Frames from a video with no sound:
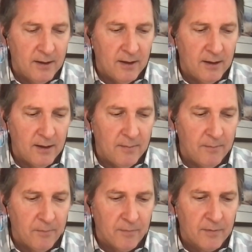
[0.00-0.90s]

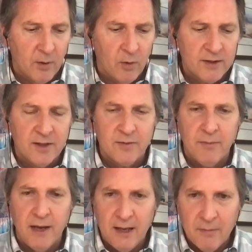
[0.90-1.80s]
Um, there wasn't as
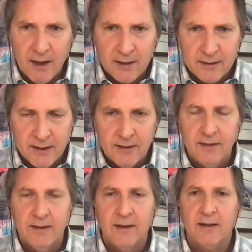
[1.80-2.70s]
many back then.